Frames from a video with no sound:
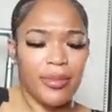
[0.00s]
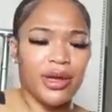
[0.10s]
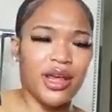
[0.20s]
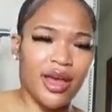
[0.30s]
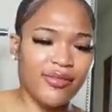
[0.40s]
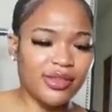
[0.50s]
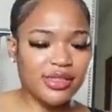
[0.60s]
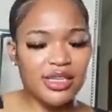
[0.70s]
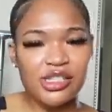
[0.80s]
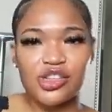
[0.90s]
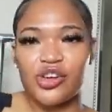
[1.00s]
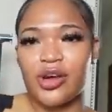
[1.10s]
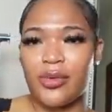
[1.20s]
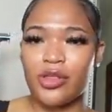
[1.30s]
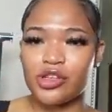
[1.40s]
I'm gonna have his
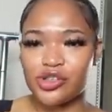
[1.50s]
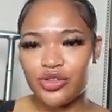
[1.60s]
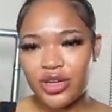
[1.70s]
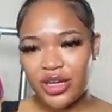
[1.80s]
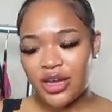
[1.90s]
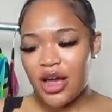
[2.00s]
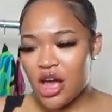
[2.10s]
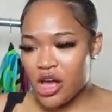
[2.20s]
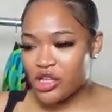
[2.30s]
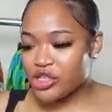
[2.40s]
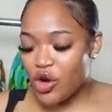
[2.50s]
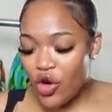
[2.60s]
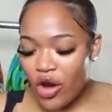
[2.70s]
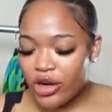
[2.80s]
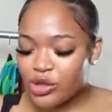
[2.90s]
Instagram on the screen.
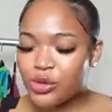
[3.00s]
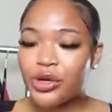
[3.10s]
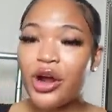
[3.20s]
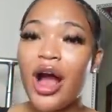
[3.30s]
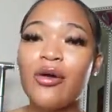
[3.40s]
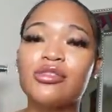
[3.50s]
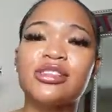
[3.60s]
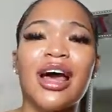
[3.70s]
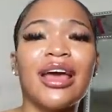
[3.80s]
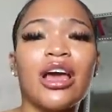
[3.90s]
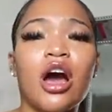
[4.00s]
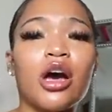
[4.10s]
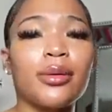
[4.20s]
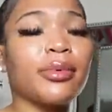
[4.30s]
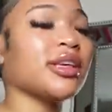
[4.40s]
So on Twitter, I was like,
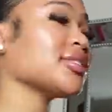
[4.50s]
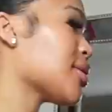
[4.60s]
can